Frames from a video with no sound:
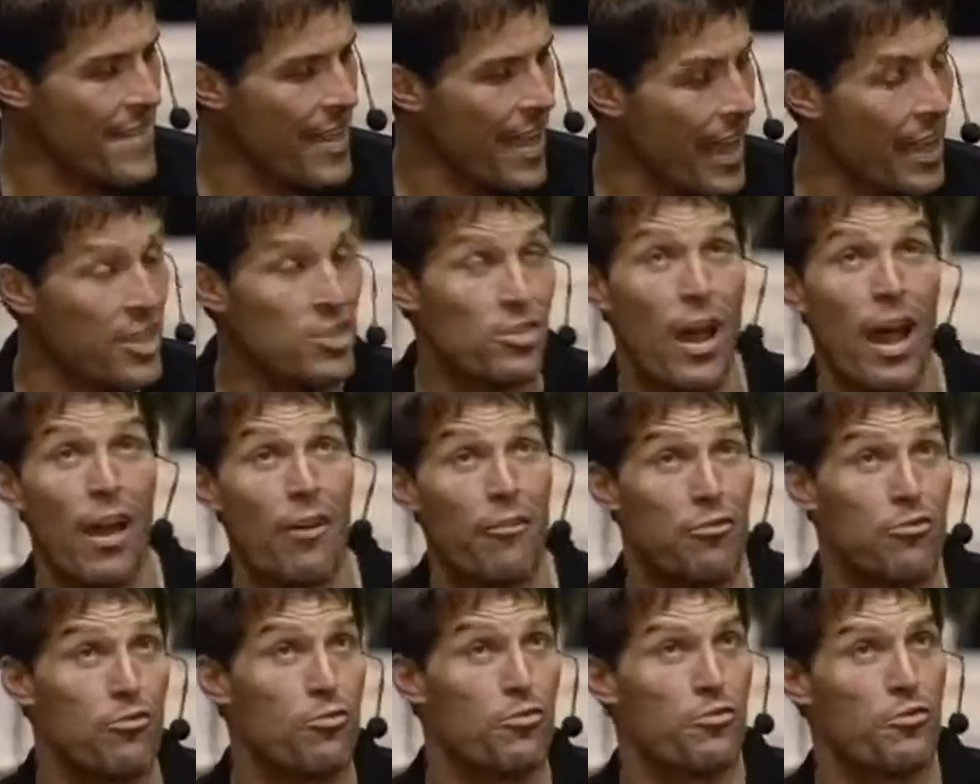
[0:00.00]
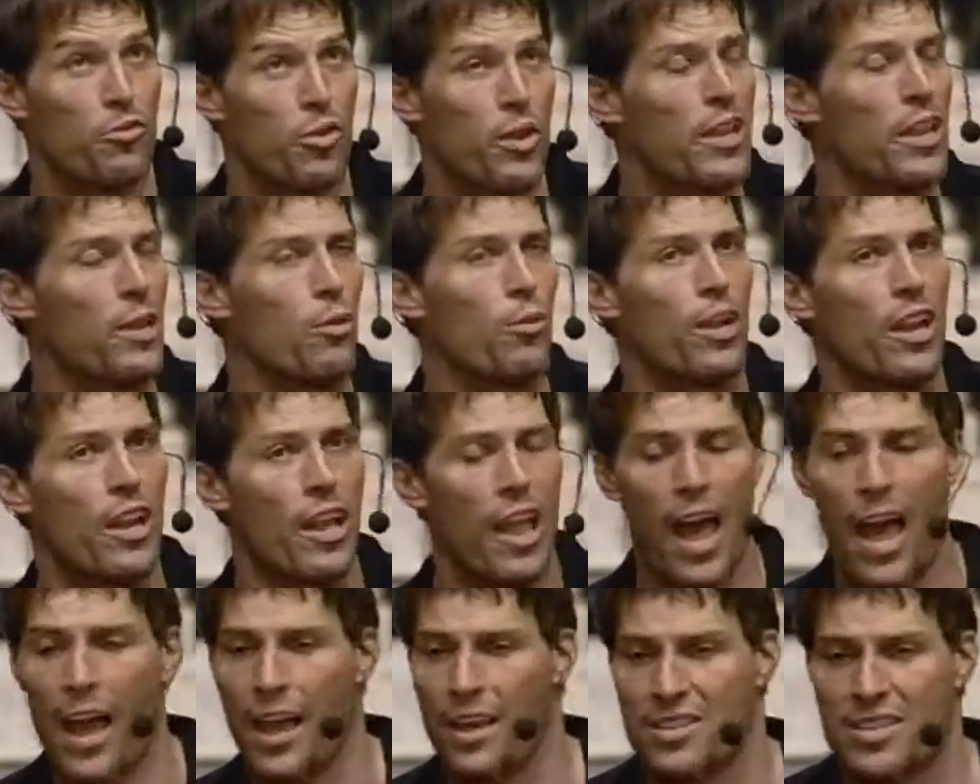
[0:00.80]
And so I've really
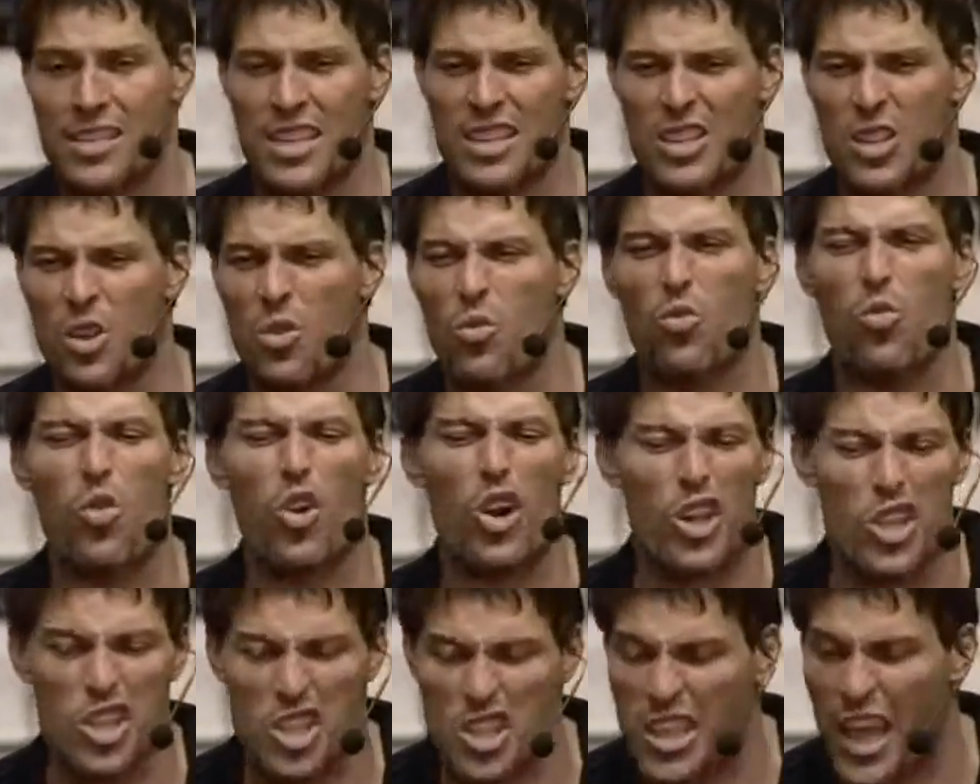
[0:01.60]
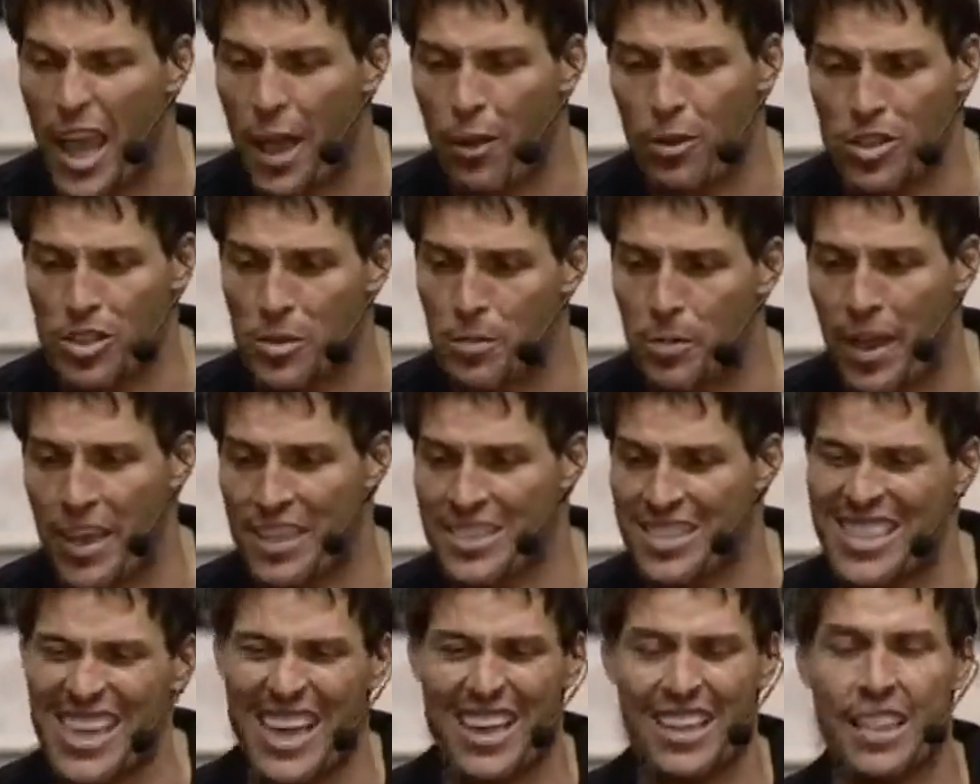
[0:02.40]
realized that the worst day was the
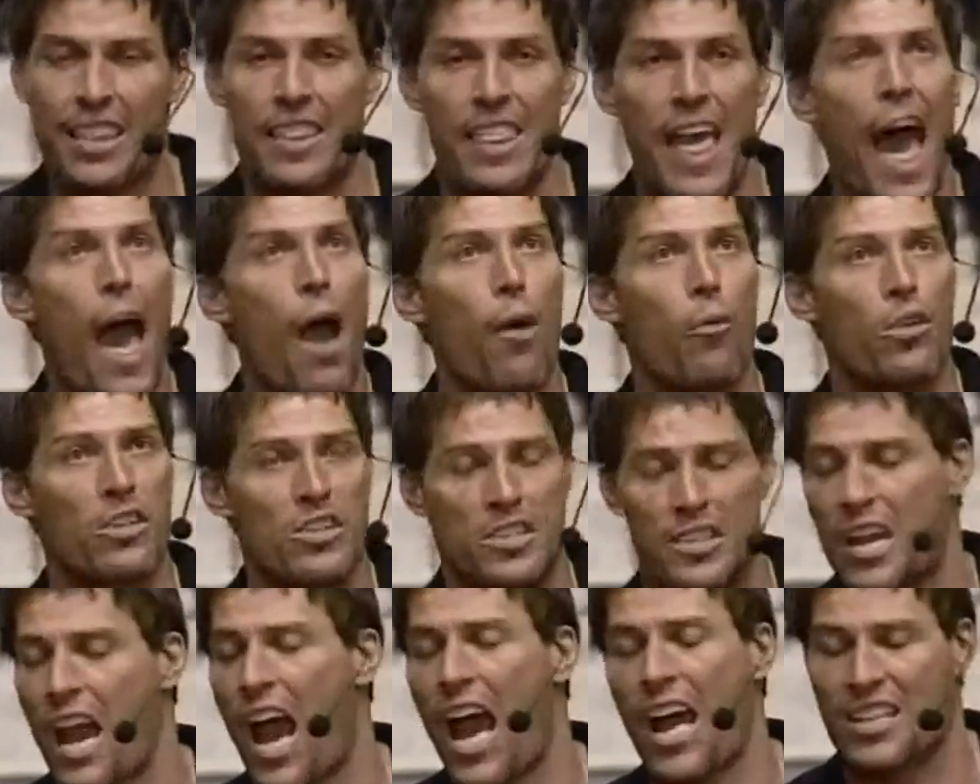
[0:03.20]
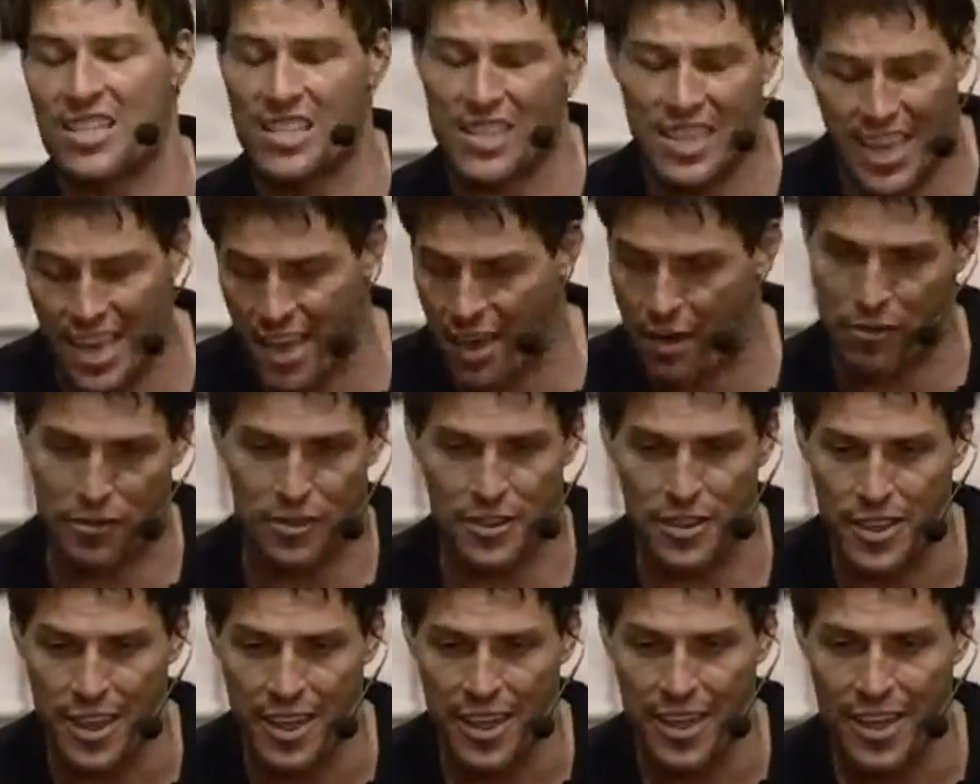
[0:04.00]
best day, that was God's
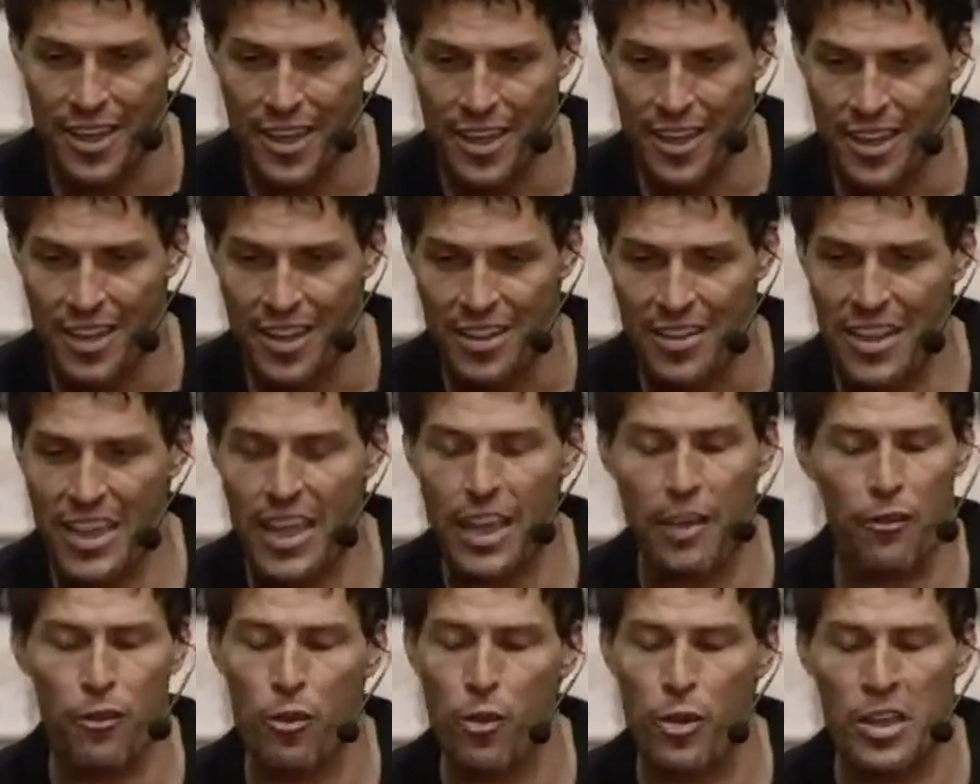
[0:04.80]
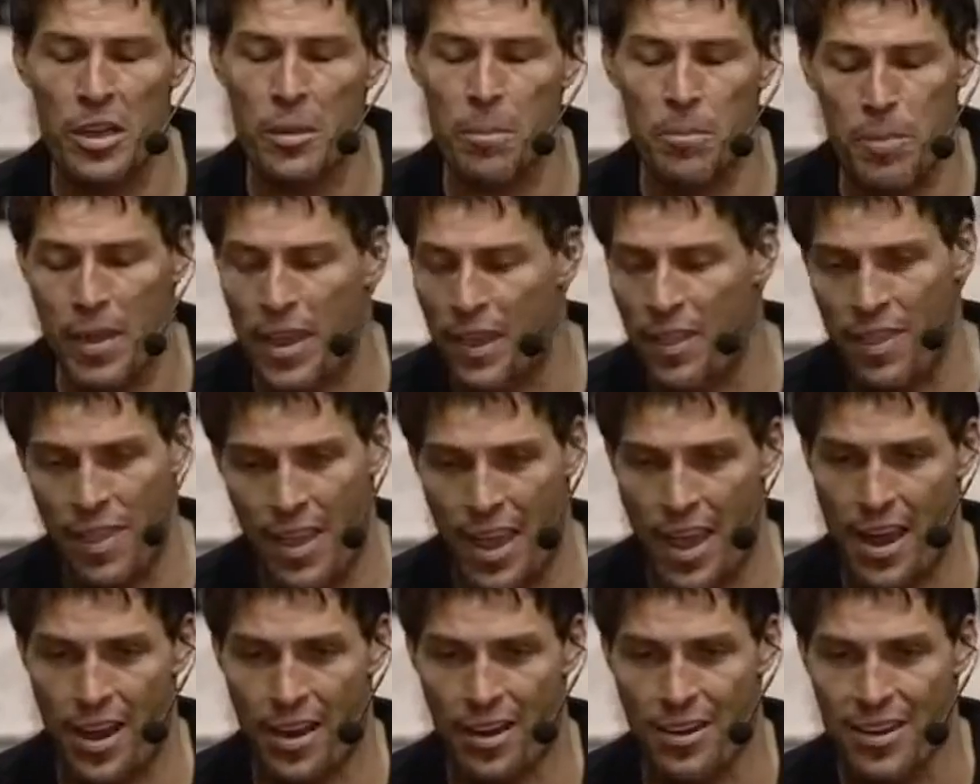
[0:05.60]
gift. The gift wouldn't have been
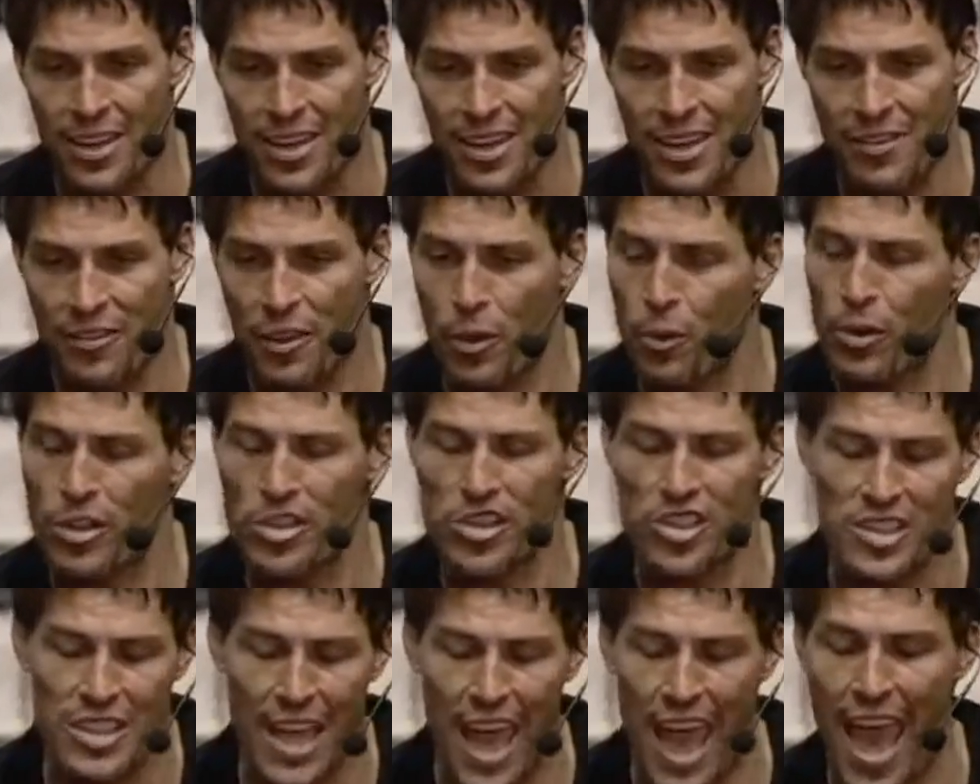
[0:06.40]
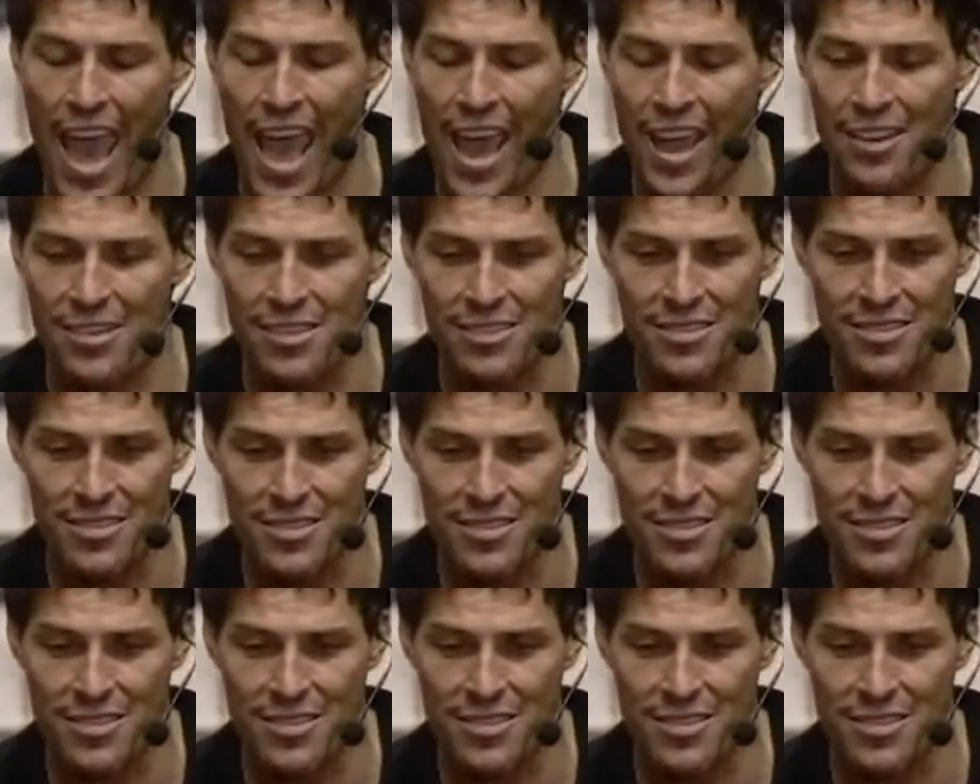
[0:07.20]
there if he would have stayed.